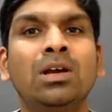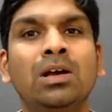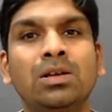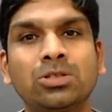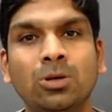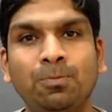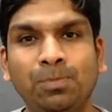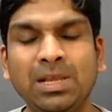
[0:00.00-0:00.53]

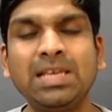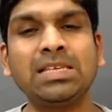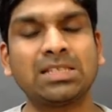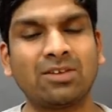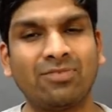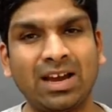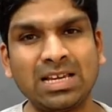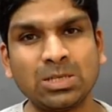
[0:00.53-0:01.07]
So please
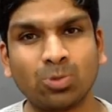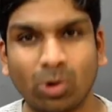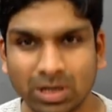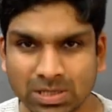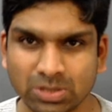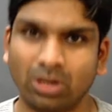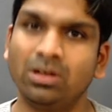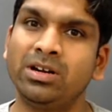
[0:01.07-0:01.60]
revise what
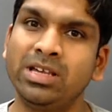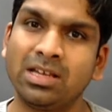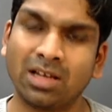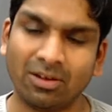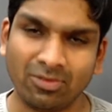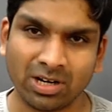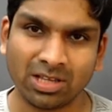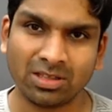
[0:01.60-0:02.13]
is already
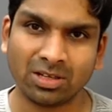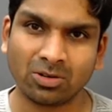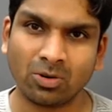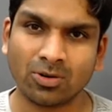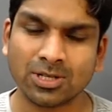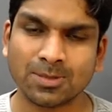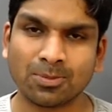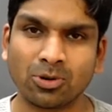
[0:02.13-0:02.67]
covered in the
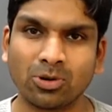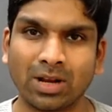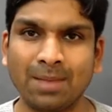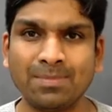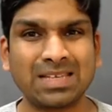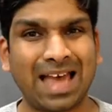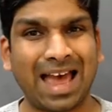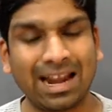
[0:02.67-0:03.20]
course
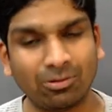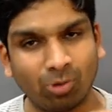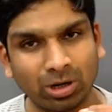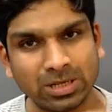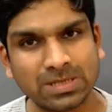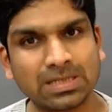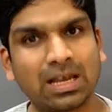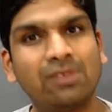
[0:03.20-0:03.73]
programs and what
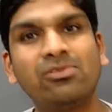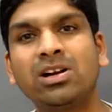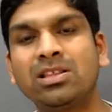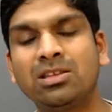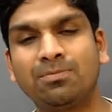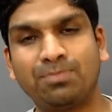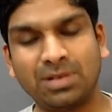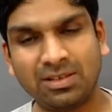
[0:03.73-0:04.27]
is covered in the
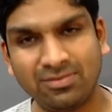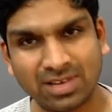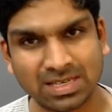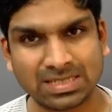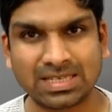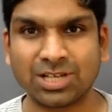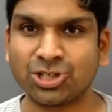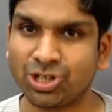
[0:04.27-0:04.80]
previous
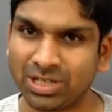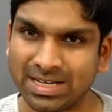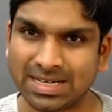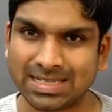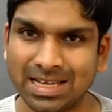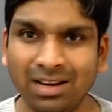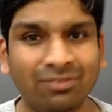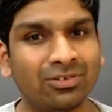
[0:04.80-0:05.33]
session
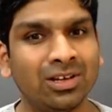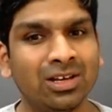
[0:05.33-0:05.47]
itself